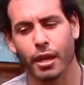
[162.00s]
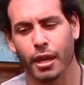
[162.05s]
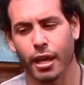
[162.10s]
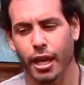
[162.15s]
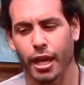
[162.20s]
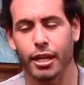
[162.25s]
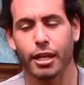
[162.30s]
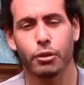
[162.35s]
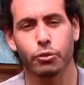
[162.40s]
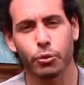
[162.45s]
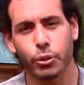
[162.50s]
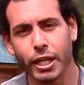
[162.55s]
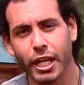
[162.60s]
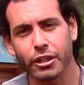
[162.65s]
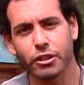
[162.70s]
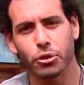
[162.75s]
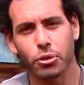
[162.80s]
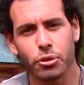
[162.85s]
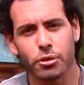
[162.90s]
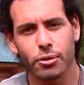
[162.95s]
And if we
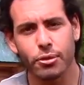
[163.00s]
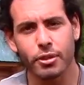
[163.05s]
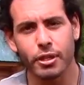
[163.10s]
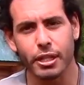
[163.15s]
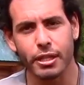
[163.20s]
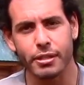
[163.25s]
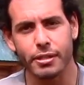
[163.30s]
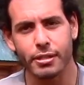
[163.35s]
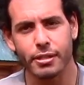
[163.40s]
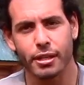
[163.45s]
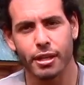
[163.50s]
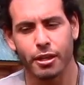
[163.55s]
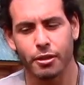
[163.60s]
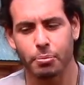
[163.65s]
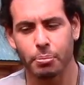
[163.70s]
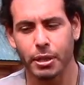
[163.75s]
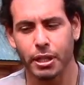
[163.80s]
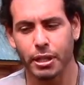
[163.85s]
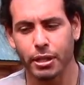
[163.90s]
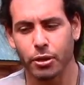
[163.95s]
get used to this,
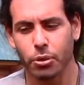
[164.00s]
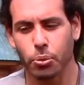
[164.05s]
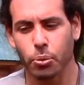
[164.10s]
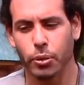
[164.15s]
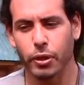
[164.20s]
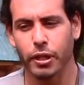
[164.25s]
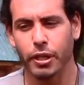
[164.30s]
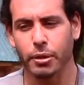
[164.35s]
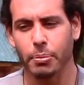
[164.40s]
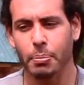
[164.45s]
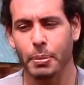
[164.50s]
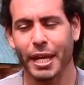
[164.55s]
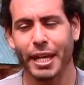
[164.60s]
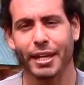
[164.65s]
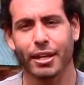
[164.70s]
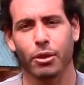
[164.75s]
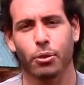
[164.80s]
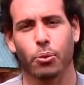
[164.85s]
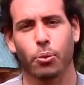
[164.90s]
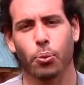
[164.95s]
meaning we make
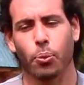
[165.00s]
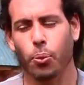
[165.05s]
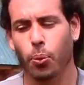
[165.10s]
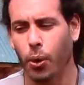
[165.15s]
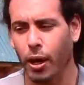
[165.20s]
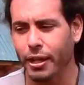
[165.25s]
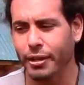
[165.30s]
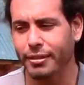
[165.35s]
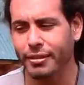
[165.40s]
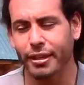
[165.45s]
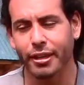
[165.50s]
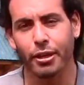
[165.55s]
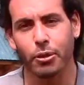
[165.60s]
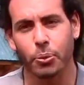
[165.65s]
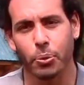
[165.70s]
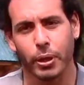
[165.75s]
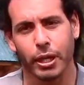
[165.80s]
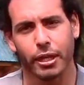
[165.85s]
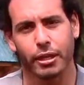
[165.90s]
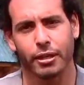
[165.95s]
one day a
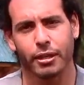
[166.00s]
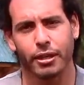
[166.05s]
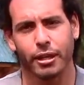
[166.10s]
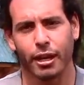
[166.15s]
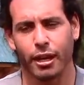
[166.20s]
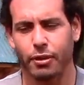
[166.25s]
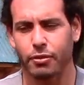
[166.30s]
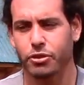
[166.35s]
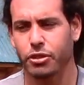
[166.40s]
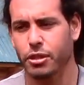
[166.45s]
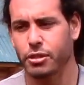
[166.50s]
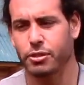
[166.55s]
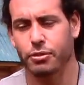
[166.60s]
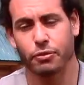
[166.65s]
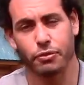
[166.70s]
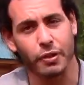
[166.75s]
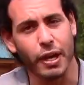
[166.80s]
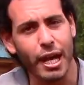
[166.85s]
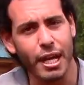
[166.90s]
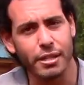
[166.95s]
week of just
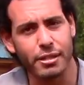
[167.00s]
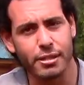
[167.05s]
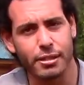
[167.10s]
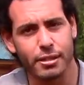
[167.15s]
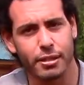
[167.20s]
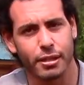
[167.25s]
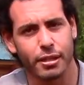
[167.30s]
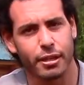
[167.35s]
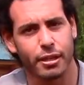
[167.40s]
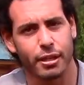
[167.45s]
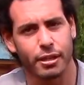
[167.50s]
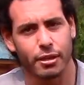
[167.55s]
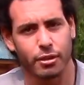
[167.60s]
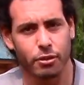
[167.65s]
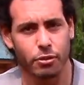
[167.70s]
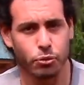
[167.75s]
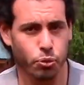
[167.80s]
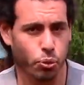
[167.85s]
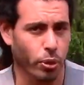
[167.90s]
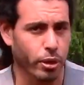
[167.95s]
fast,
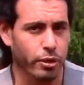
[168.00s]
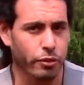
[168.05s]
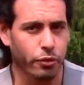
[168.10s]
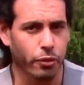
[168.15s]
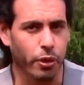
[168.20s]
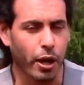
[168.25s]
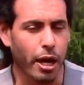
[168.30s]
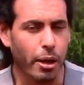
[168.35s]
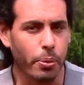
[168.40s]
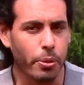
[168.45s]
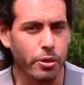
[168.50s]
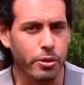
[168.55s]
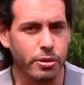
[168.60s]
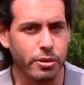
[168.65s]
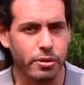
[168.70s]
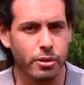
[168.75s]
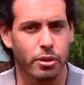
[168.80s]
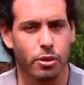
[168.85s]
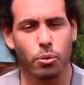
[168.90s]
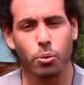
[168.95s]
24
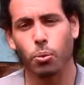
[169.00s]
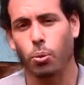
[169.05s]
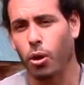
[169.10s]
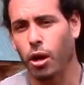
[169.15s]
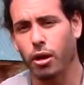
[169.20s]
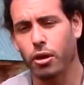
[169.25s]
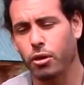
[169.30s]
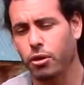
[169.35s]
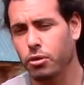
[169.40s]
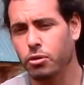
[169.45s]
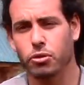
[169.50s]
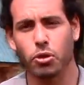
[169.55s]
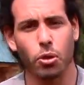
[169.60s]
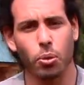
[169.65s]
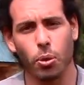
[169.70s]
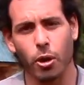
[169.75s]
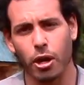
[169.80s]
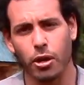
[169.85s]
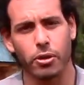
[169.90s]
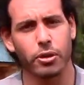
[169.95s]
hours water, no
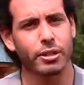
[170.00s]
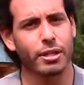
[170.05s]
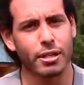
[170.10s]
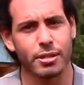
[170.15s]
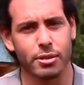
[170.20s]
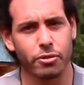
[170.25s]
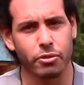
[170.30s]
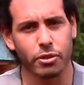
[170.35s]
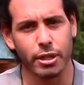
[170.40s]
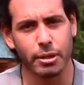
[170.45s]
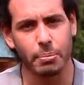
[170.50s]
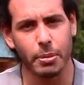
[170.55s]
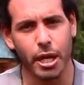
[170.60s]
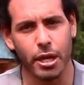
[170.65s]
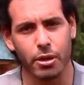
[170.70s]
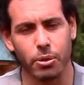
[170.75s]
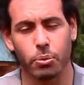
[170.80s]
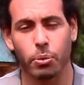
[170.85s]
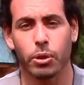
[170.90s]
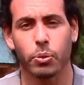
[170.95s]
water, it doesn't really
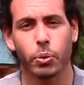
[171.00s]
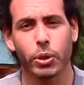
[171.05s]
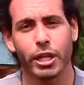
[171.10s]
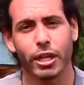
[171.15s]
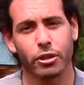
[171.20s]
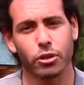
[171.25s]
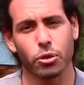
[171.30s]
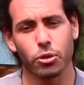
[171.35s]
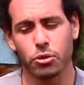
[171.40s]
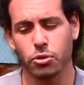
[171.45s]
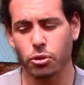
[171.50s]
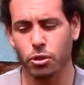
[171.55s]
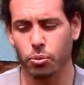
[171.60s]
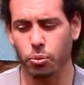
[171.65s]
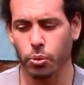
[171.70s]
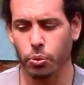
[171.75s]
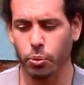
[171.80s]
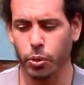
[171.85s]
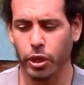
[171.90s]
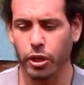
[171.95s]
matter. When we get used to it,
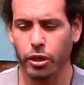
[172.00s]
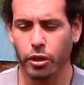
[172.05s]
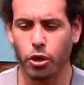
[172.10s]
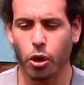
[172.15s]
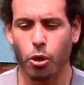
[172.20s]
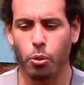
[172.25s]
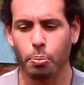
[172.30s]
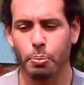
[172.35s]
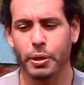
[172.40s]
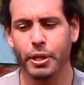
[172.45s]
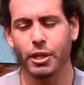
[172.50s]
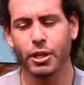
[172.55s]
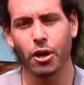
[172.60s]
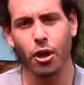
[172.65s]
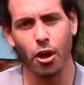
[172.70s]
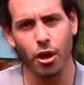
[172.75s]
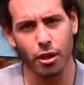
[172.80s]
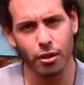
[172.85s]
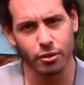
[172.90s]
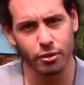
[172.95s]
when we go
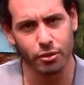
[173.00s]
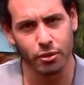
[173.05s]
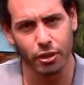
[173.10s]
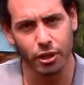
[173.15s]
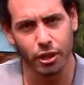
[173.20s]
beyond